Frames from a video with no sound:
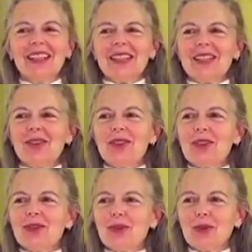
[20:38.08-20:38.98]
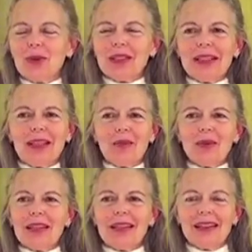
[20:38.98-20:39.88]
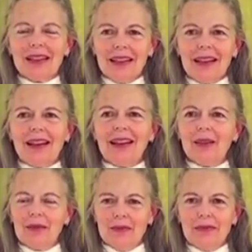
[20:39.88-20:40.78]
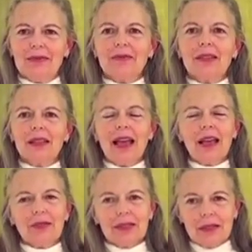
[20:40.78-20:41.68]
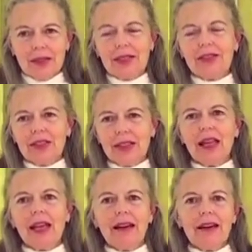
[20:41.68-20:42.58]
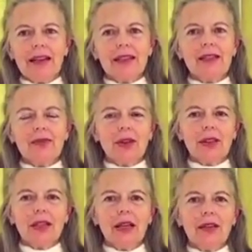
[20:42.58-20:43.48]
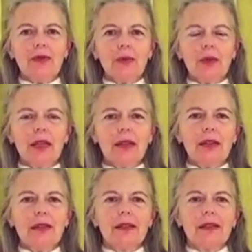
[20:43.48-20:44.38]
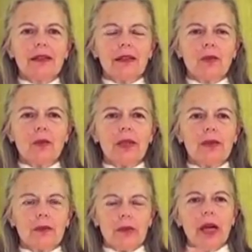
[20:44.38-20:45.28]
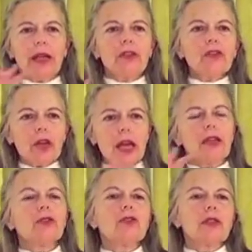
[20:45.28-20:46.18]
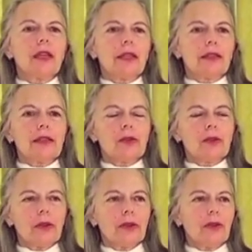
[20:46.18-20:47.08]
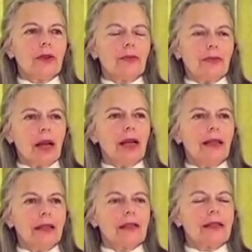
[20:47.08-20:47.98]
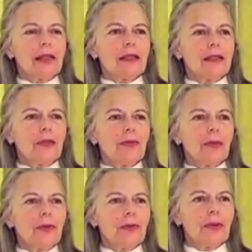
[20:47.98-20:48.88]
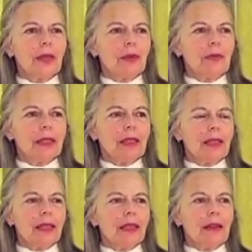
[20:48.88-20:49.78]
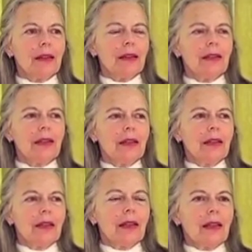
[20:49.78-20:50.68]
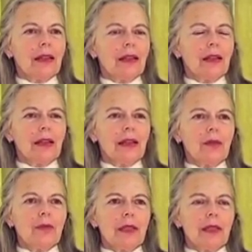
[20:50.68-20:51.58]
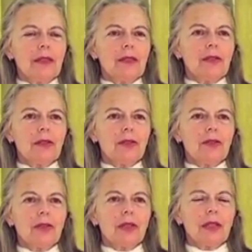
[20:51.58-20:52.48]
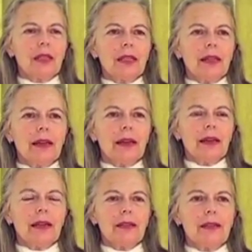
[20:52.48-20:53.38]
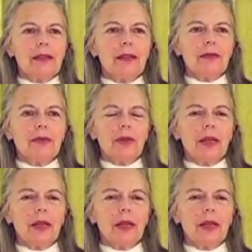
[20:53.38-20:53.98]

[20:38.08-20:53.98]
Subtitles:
So usually we have certain areas of our life where we try to change things in order to find a sense of fulfillment there. And these are usually the areas of